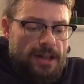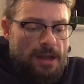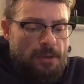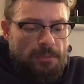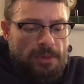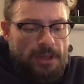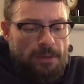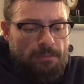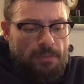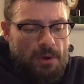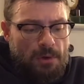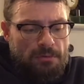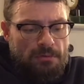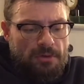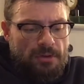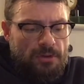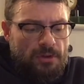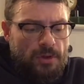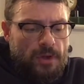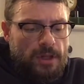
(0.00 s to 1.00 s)
How many bones
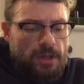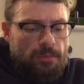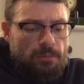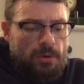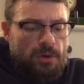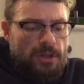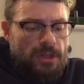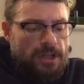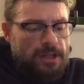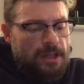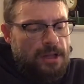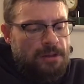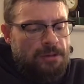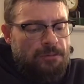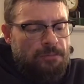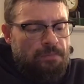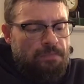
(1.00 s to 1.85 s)
are you going to put in it?